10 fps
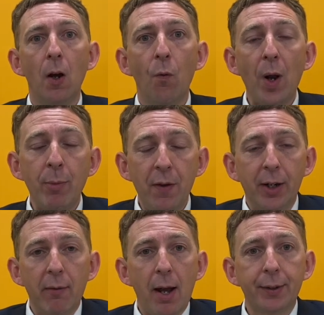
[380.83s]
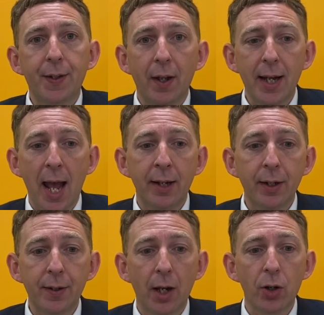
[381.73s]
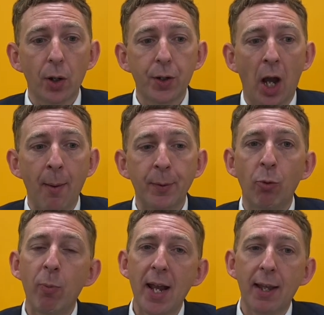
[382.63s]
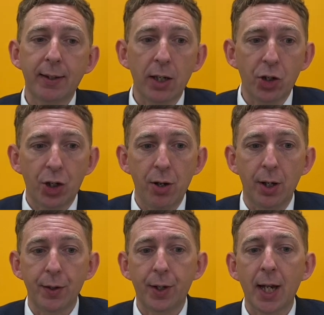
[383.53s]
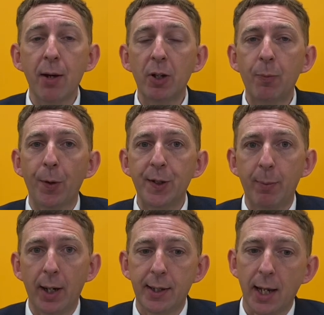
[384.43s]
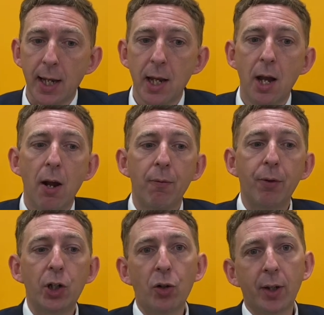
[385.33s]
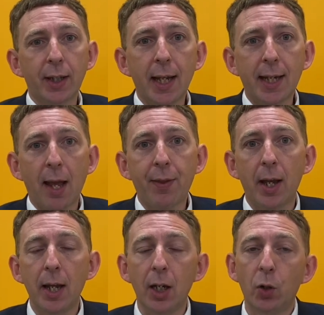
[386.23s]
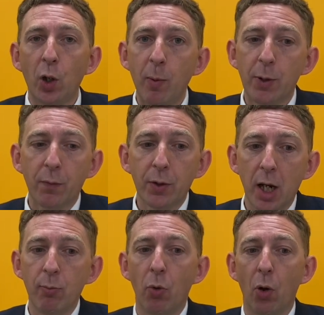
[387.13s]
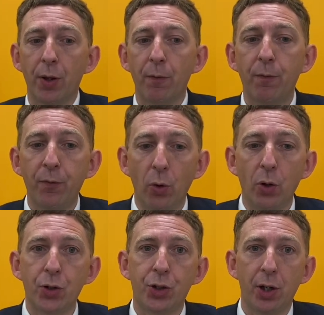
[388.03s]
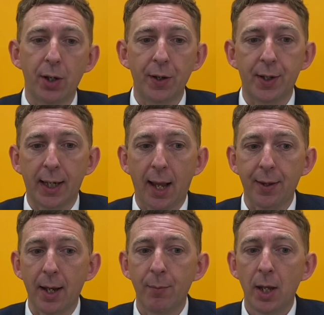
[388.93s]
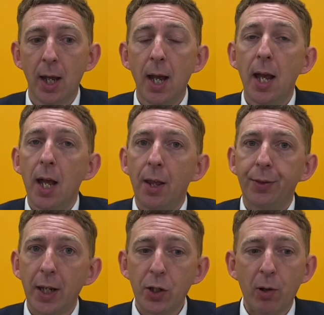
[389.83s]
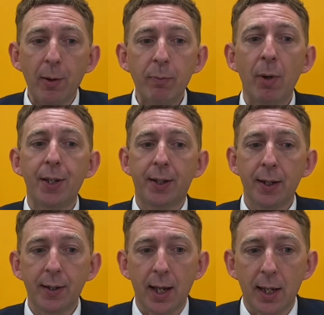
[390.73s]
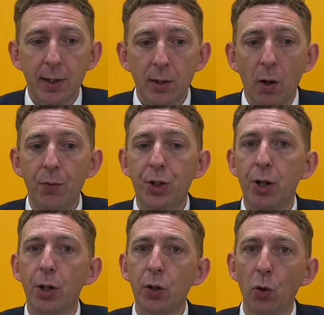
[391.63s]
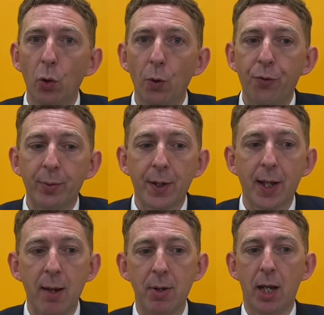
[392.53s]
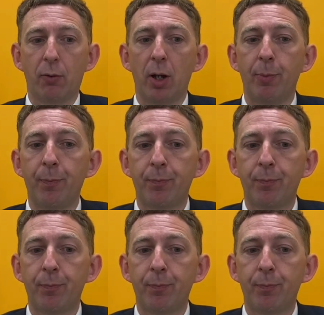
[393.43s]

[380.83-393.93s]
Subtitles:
When moving around the site and at social times, we'll be asking students to take responsibility for ensuring that they gather in groups of no more than 4 students together. These groups must consist of students all from the same year group.